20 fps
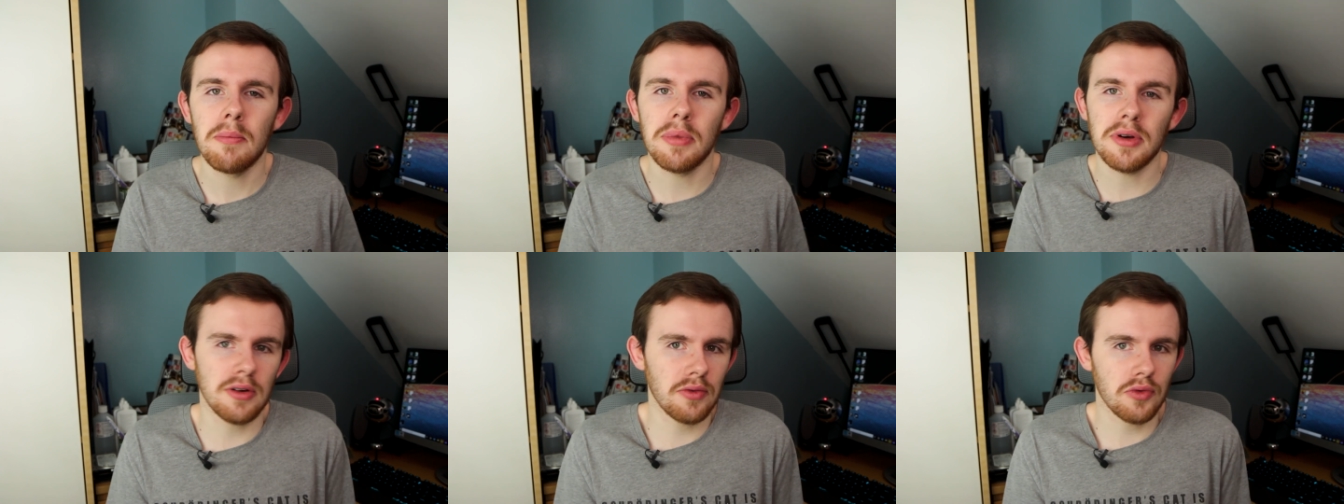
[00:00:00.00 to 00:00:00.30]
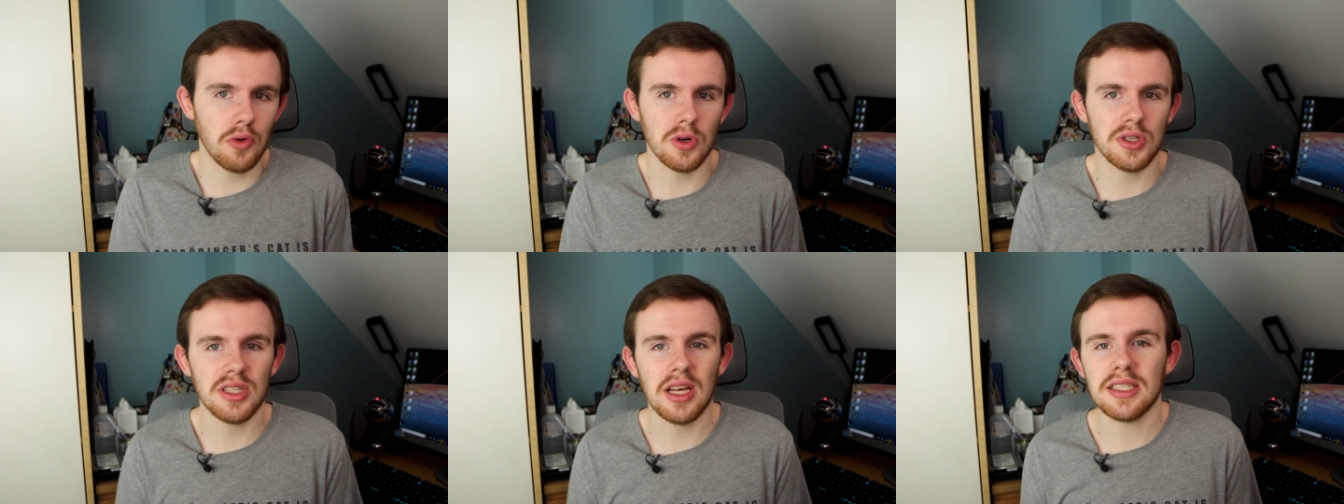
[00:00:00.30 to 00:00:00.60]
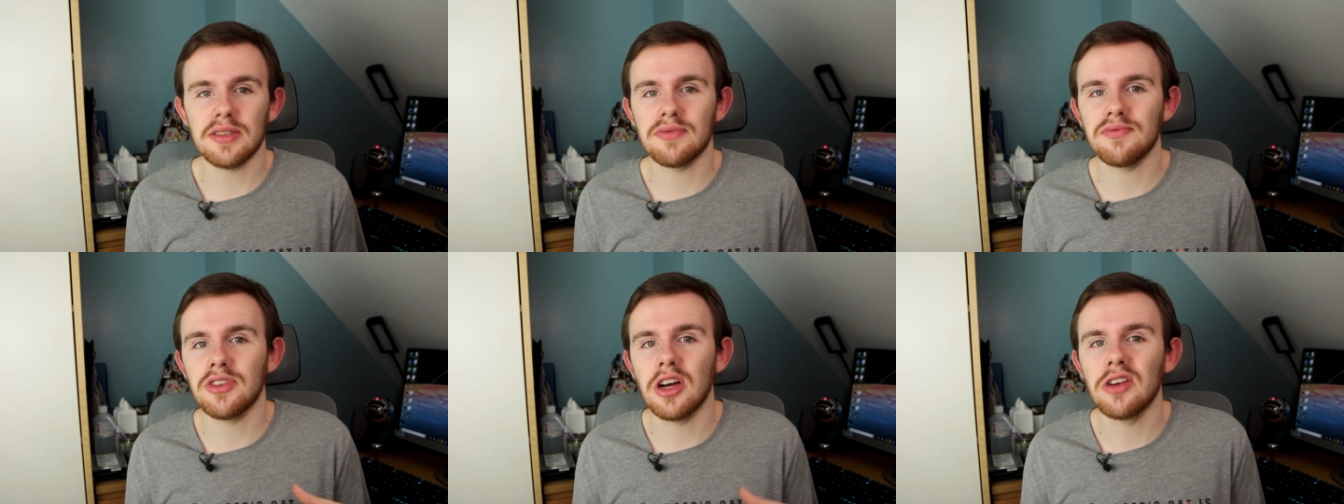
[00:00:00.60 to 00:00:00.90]
But of course,
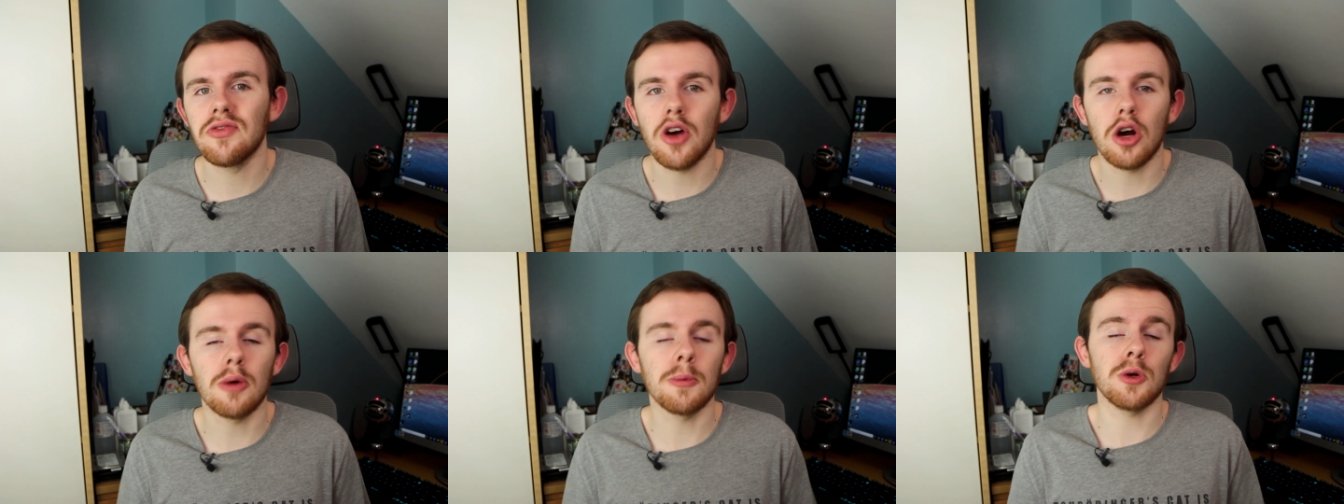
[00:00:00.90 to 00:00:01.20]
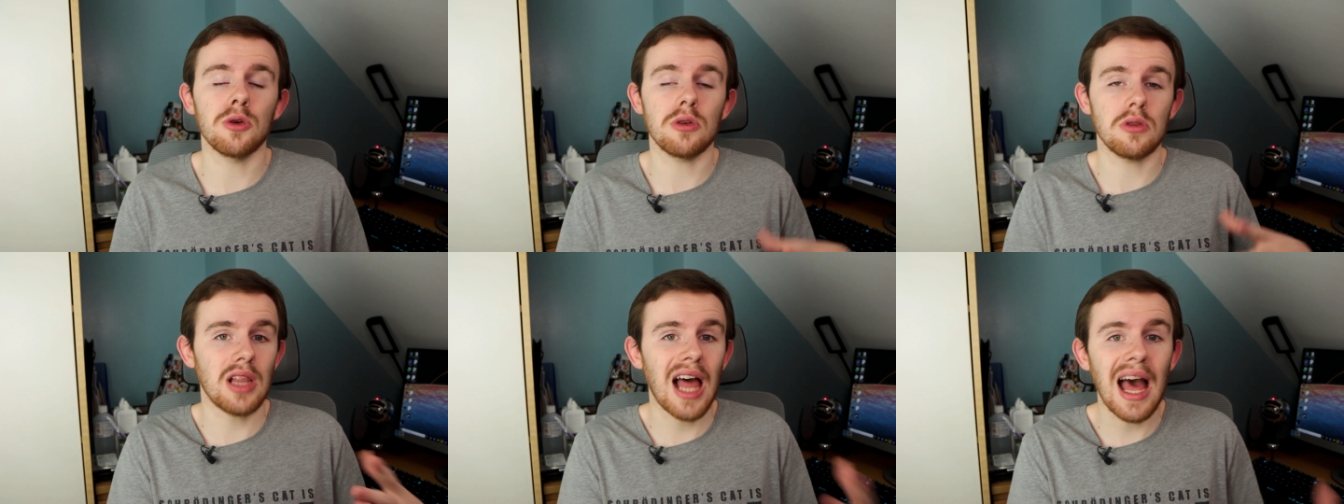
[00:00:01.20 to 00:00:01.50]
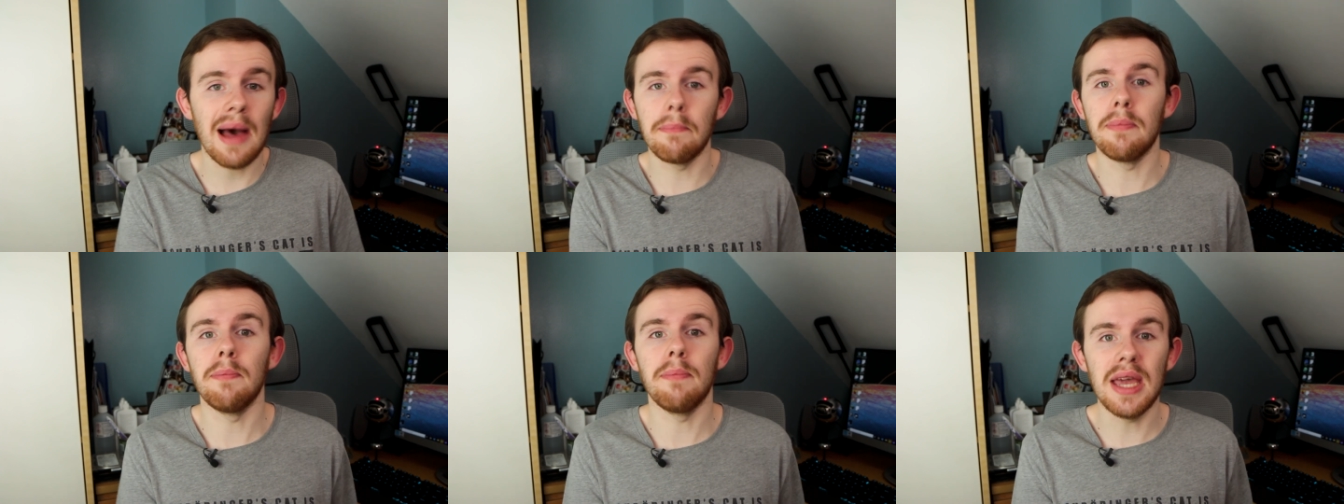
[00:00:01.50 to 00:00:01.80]
that's a far more
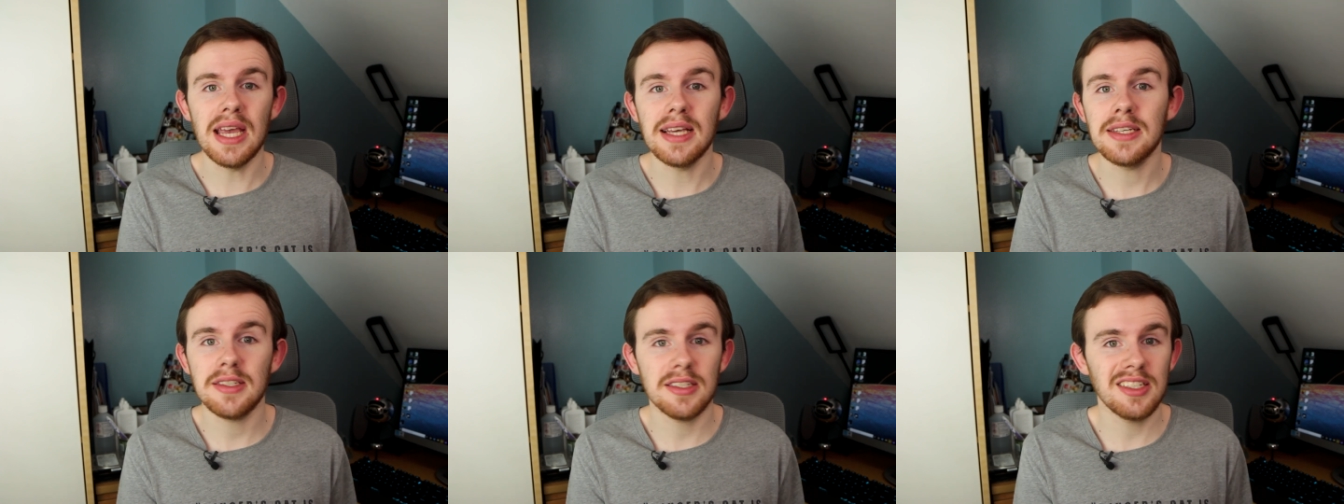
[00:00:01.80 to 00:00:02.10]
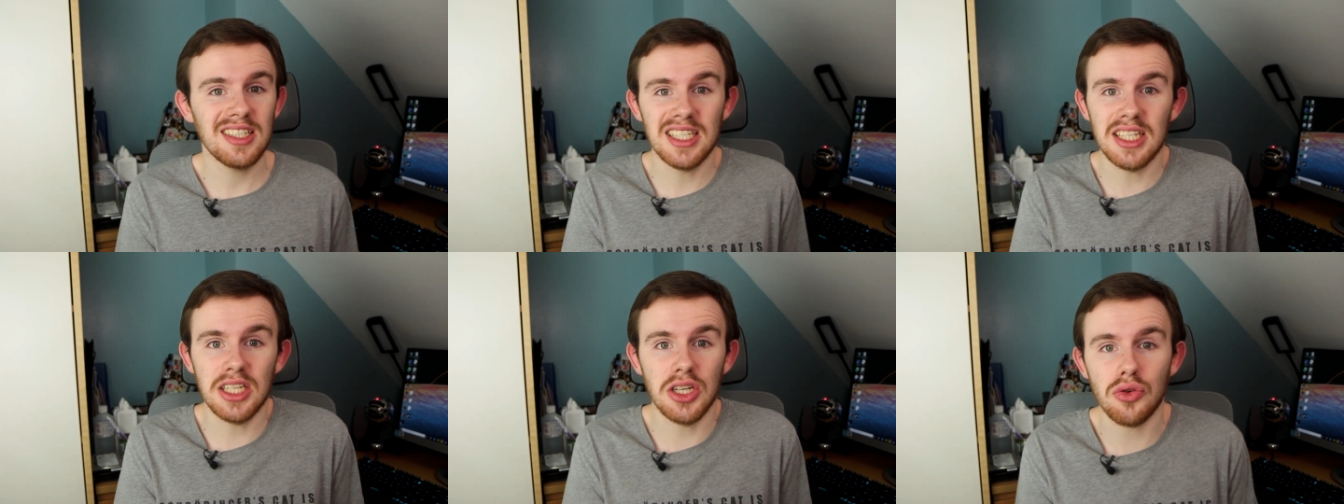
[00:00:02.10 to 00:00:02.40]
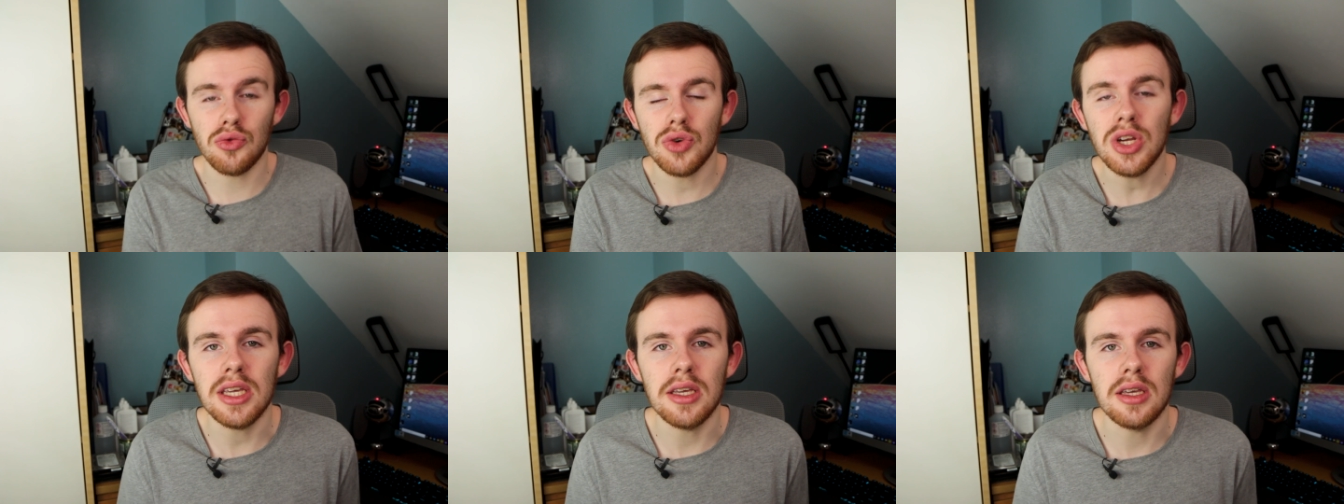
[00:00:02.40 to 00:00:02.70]
lab-based
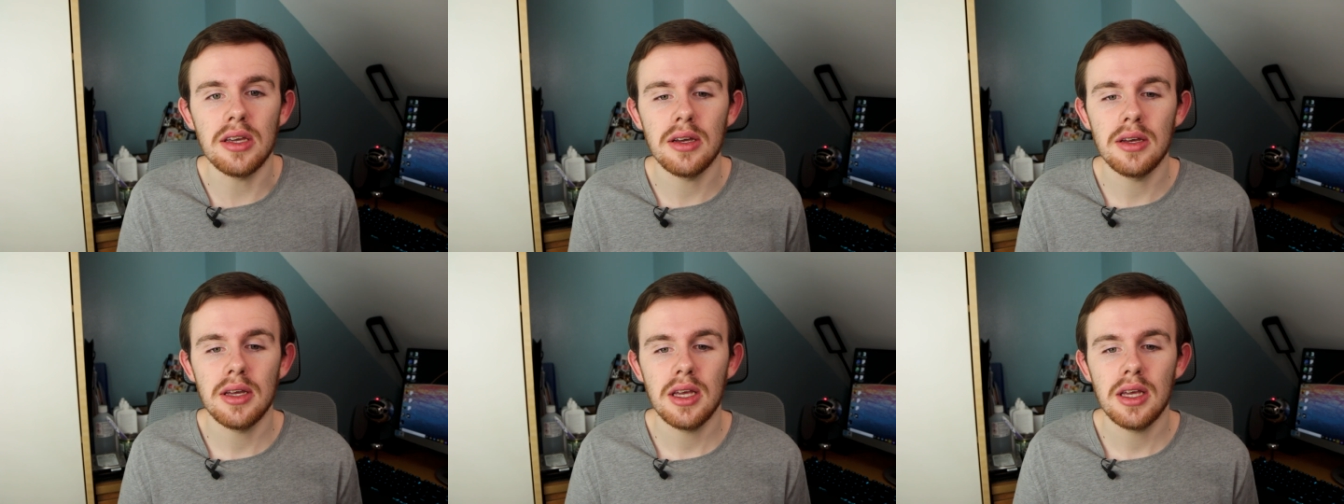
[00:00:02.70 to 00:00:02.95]
degree.